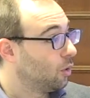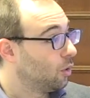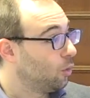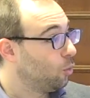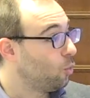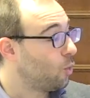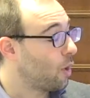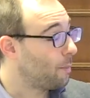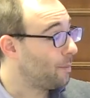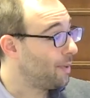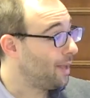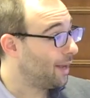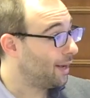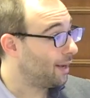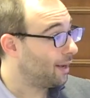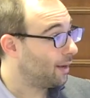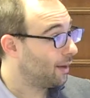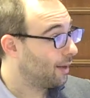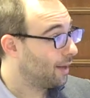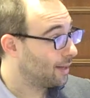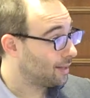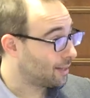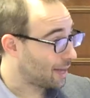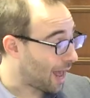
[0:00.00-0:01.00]
who are being
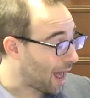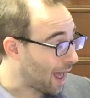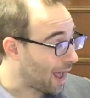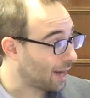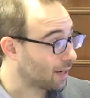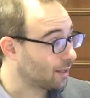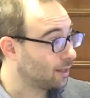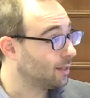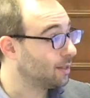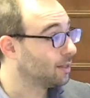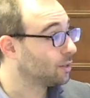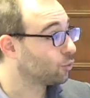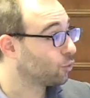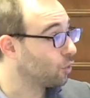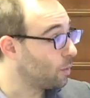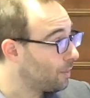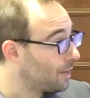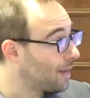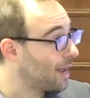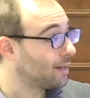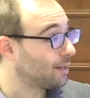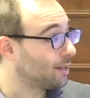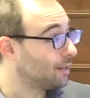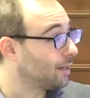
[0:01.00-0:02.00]
attacked and
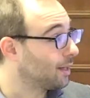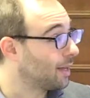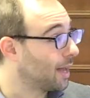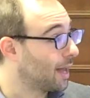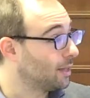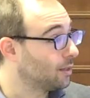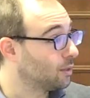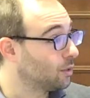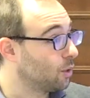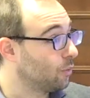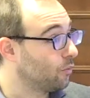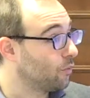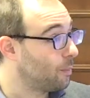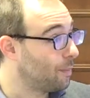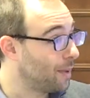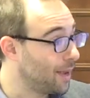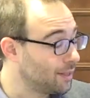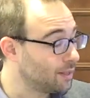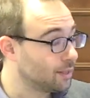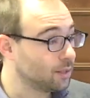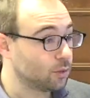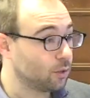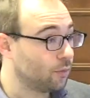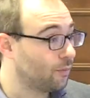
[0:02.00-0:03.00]
discriminated against on the
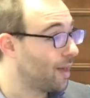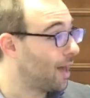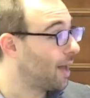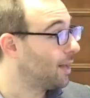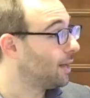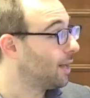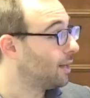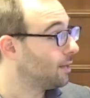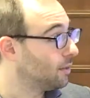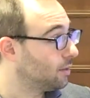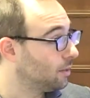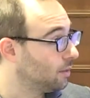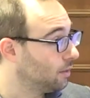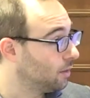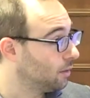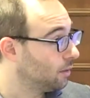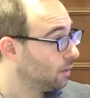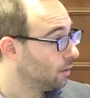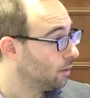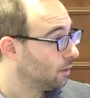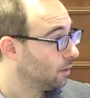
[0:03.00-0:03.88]
basis of their identity,